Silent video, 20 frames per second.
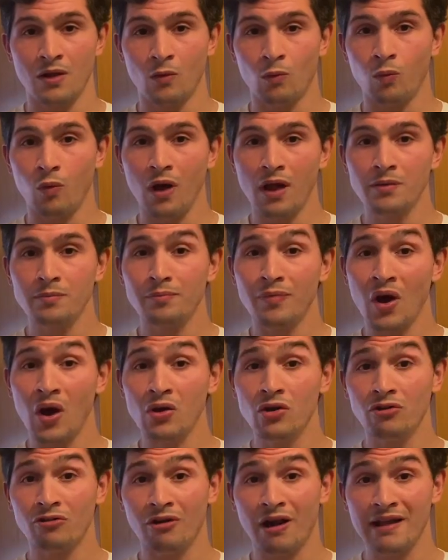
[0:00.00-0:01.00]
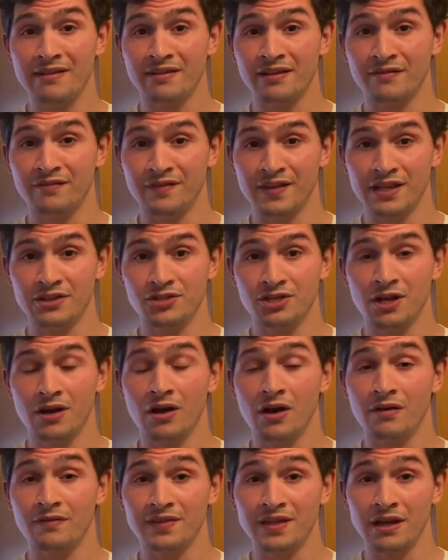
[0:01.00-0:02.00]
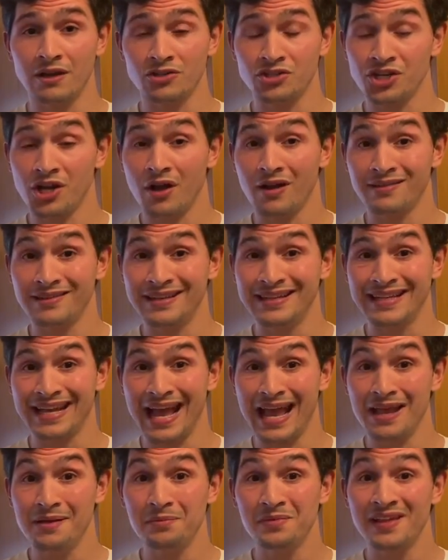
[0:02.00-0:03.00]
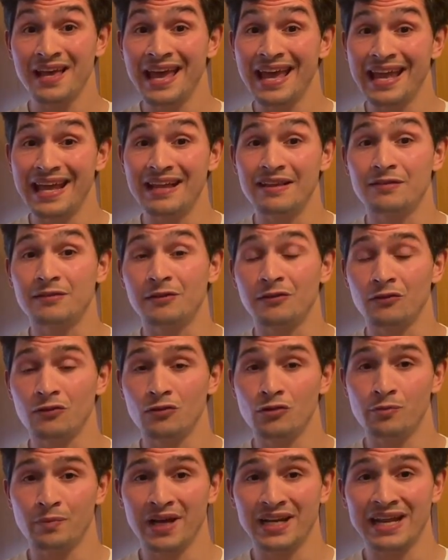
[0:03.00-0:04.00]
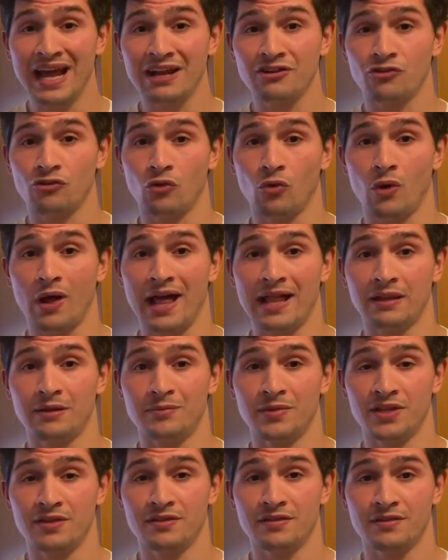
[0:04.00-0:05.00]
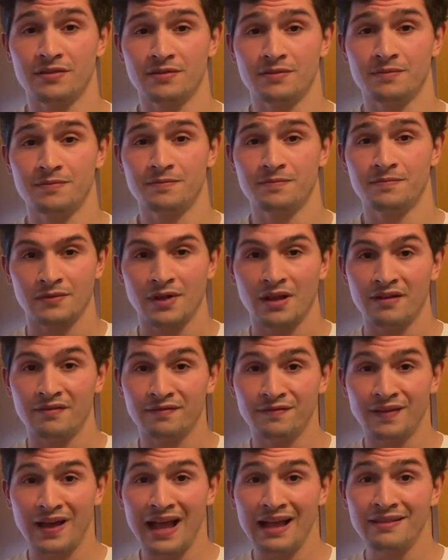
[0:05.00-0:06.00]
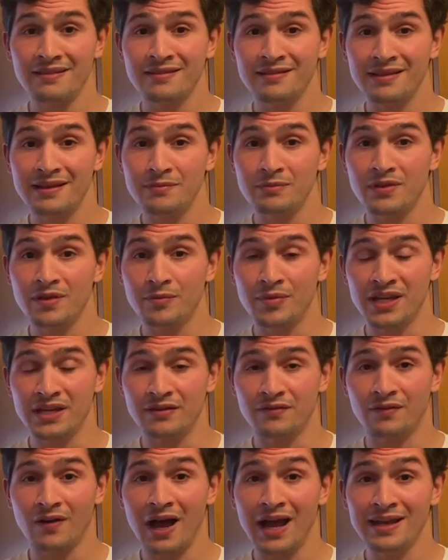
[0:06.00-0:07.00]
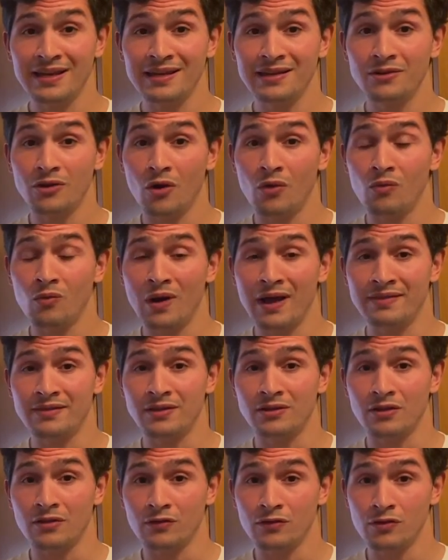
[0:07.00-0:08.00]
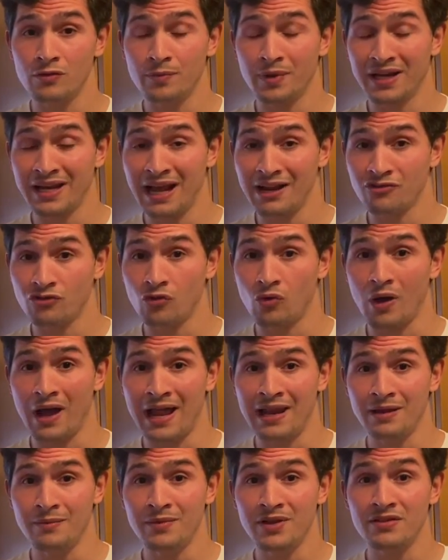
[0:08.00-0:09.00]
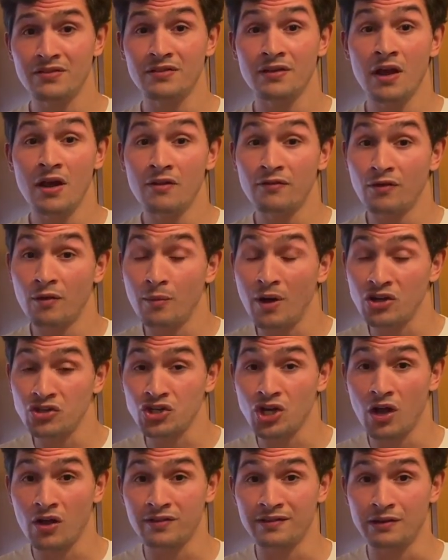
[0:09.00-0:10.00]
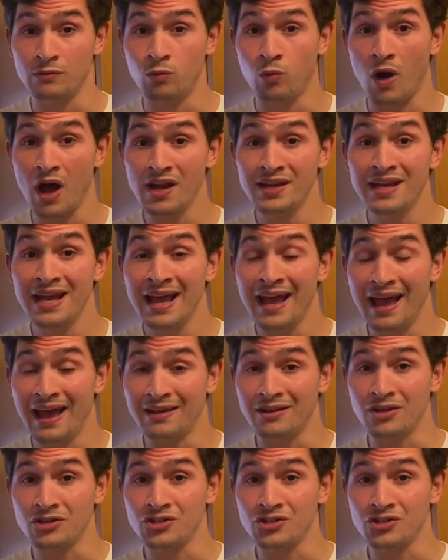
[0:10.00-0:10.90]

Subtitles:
One polarizing feature of the Uncharted games is the supernatural elements. Fans seem to be divided on whether the supernatural elements from Uncharted 1 and